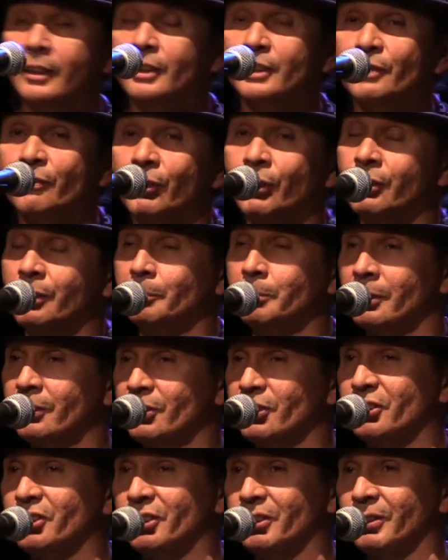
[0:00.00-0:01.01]
there's
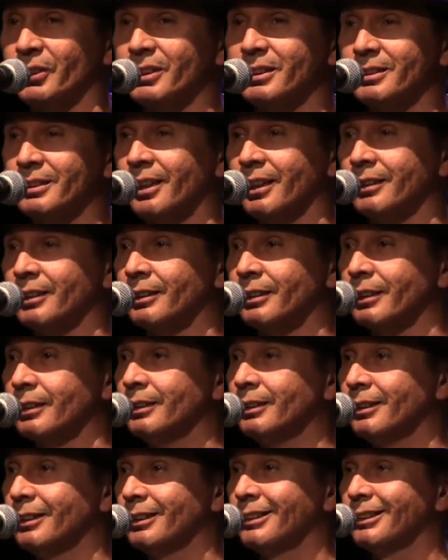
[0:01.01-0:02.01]
vocables too. It's not
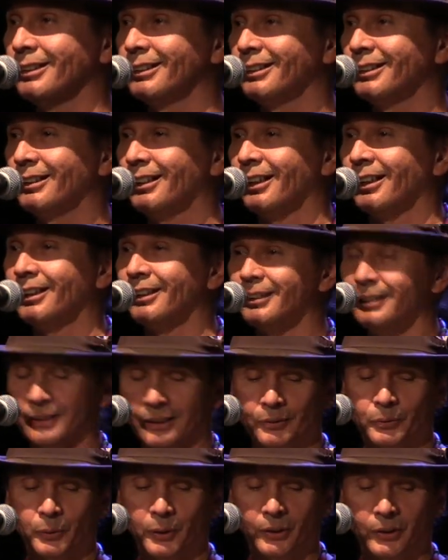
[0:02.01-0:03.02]
all
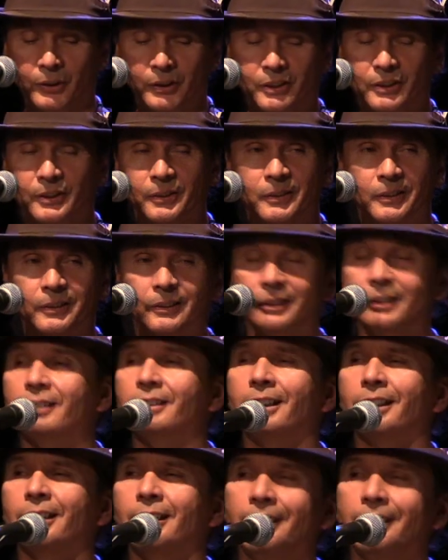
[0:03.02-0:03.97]
words. So you'll get